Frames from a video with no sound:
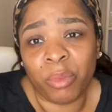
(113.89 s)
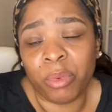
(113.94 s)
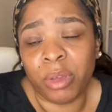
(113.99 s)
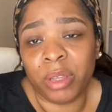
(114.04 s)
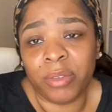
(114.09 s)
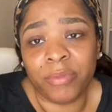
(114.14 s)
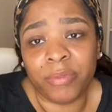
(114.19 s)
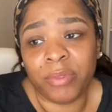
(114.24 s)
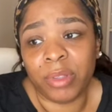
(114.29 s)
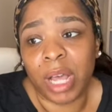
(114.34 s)

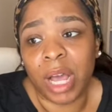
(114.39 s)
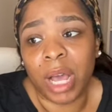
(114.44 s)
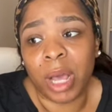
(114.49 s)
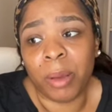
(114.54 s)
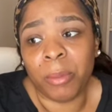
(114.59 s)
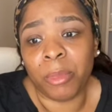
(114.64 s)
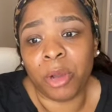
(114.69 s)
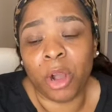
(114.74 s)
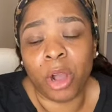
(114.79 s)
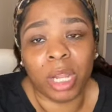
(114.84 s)
with
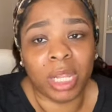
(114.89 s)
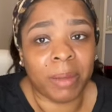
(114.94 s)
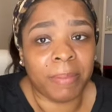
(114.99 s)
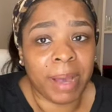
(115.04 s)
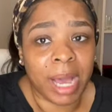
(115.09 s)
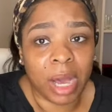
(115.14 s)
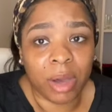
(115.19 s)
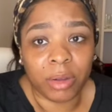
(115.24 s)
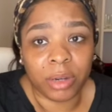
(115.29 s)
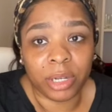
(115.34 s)
garlic
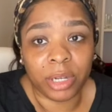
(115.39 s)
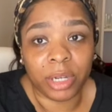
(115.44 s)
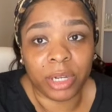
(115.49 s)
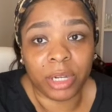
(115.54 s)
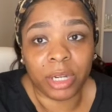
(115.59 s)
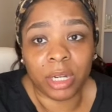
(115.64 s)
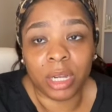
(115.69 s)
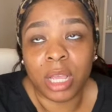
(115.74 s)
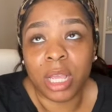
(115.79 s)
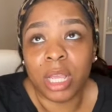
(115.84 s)
powder,